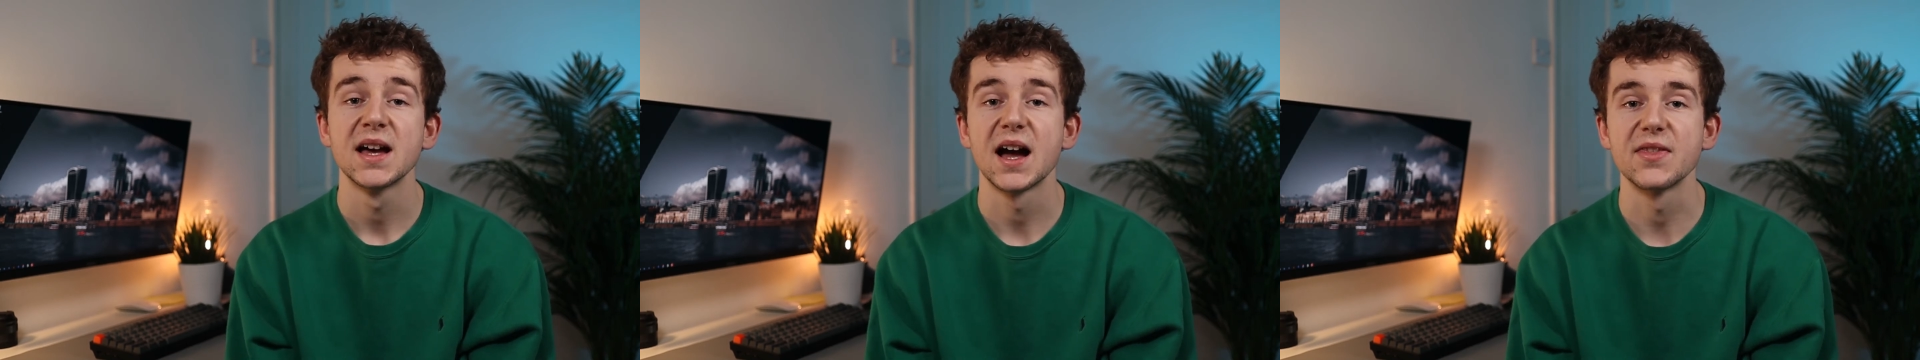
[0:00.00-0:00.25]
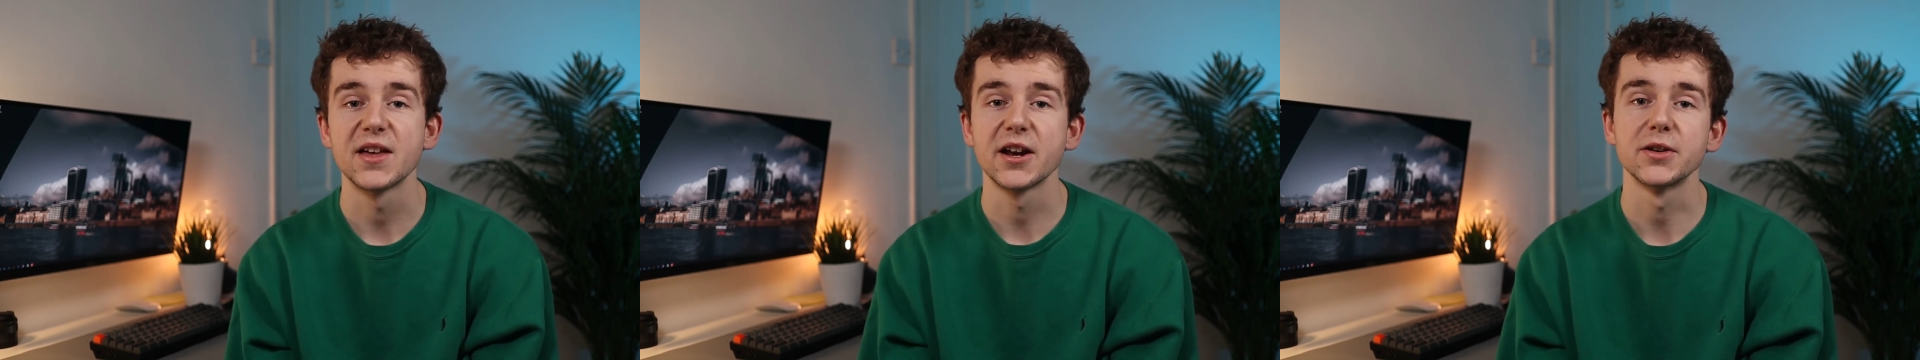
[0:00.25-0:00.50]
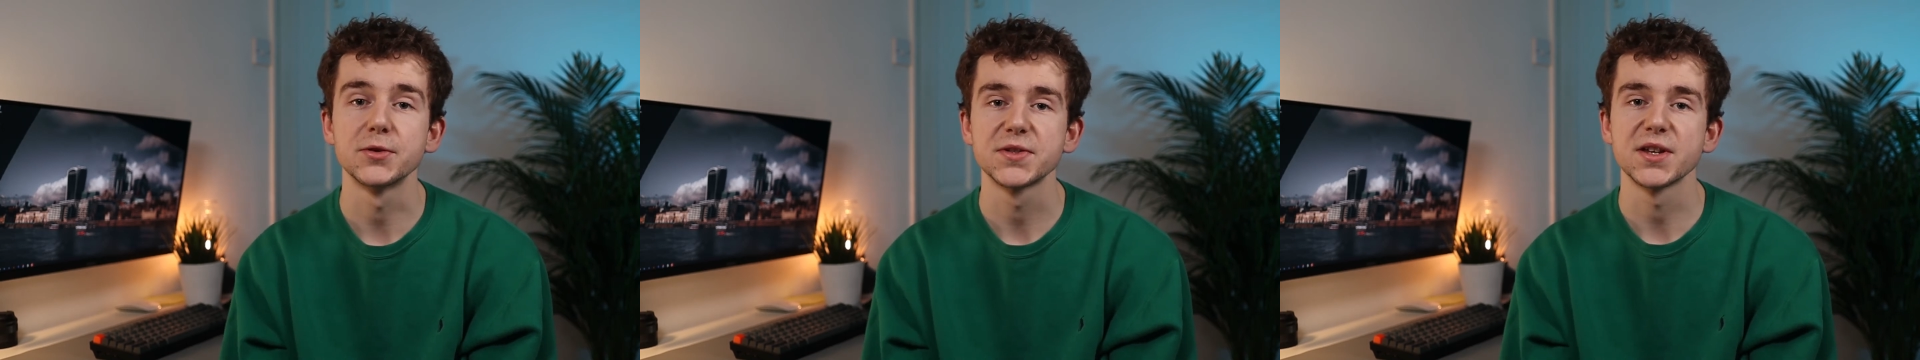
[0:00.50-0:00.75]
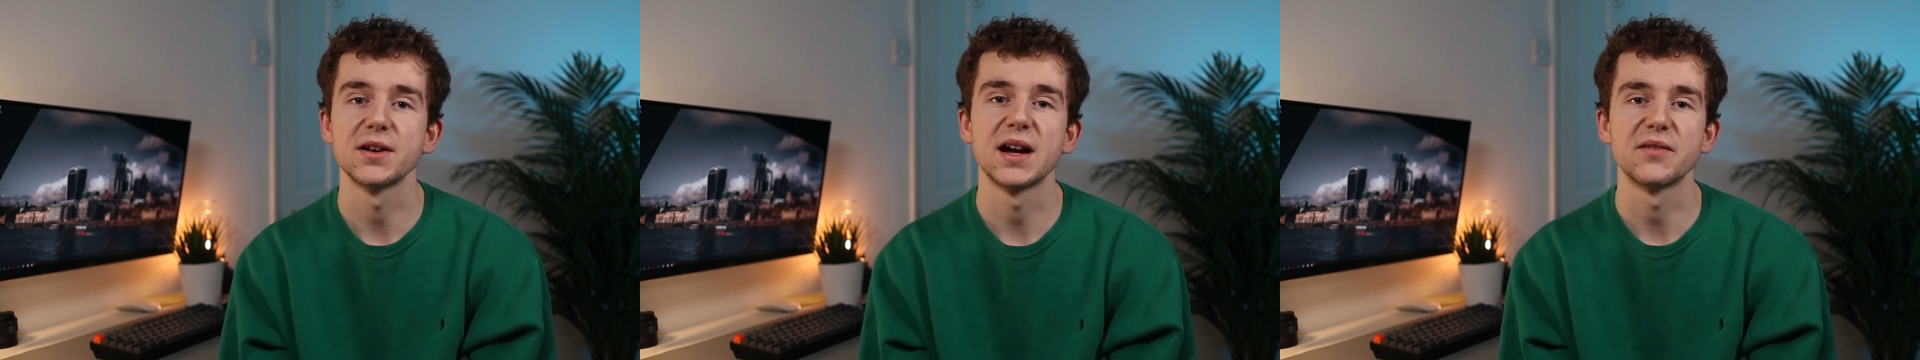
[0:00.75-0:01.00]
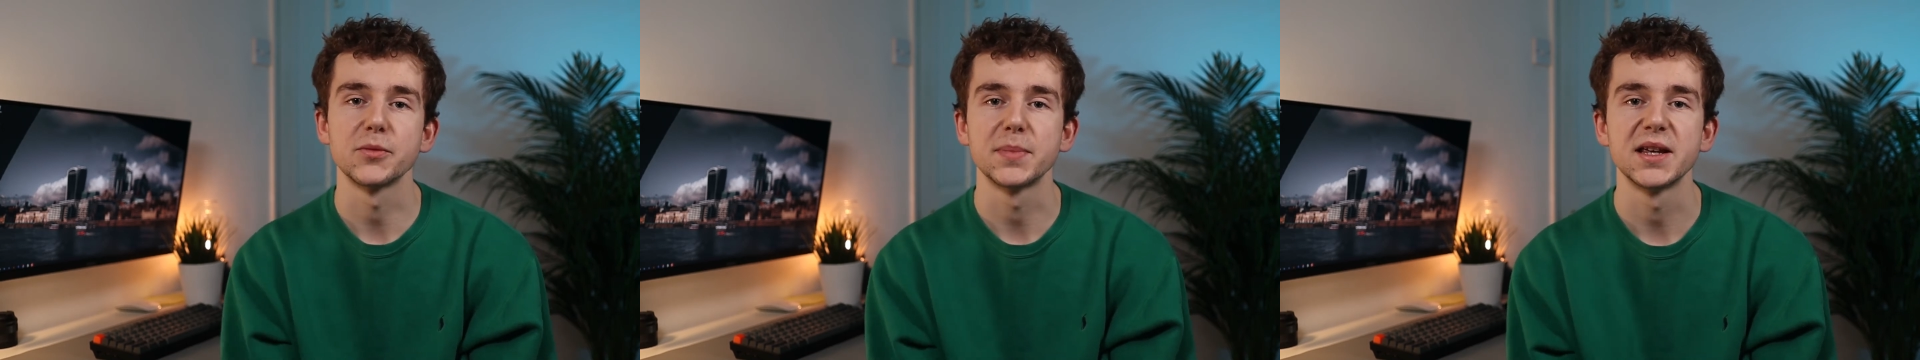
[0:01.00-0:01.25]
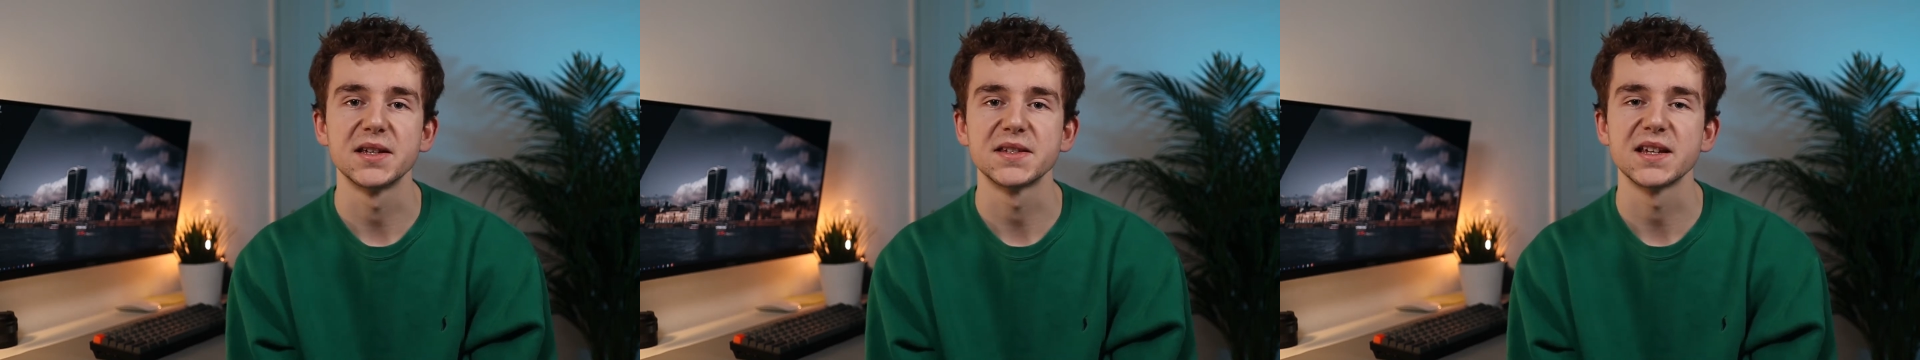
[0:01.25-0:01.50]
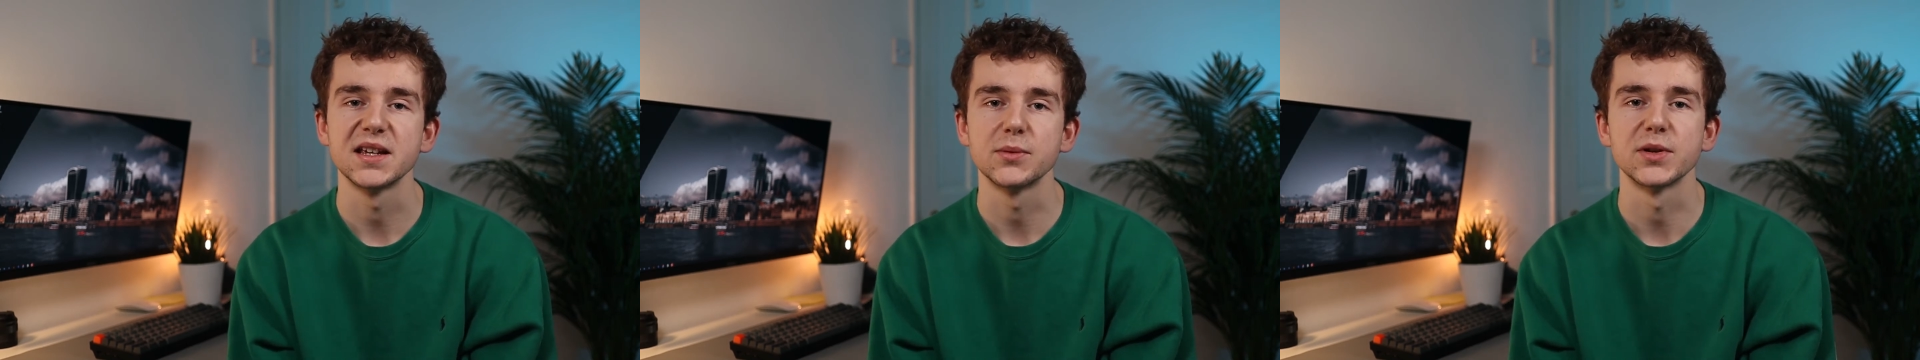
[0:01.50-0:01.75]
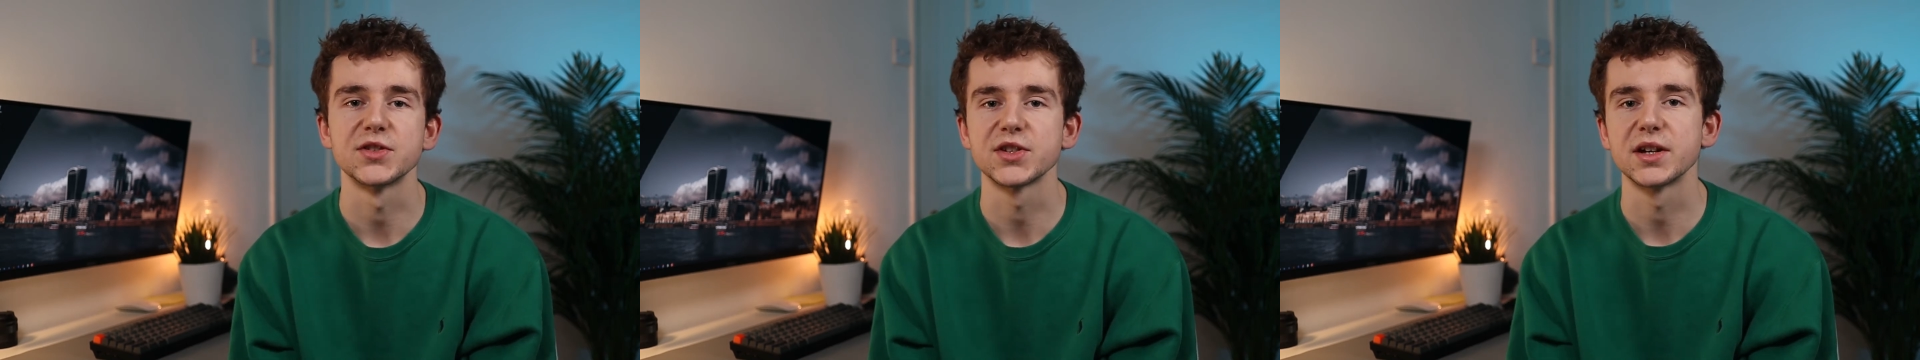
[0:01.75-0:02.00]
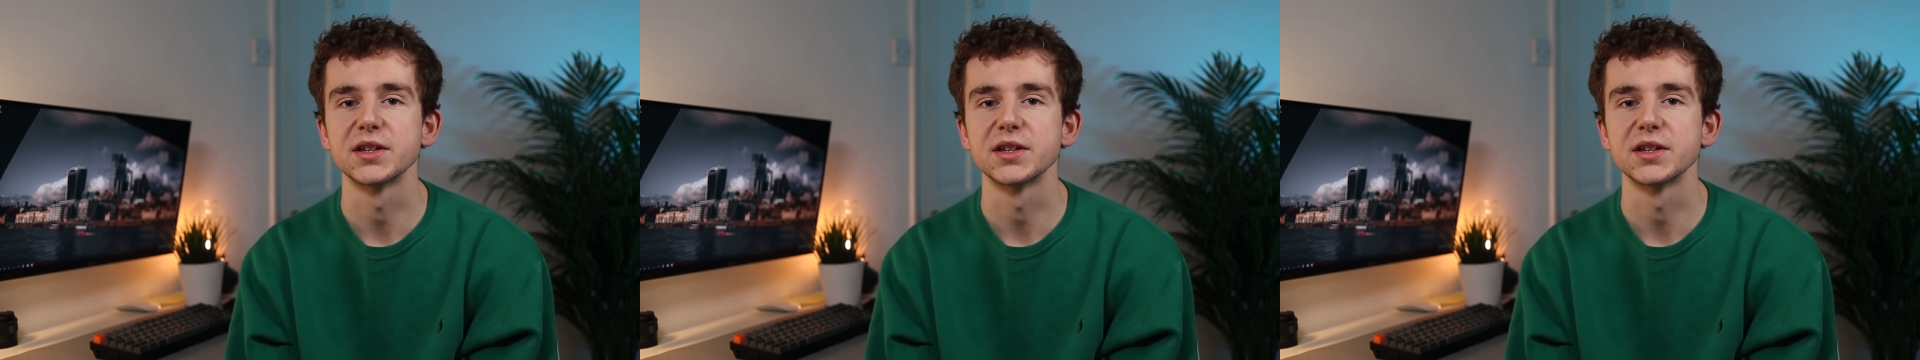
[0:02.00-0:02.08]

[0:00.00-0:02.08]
and then I also have a PC which I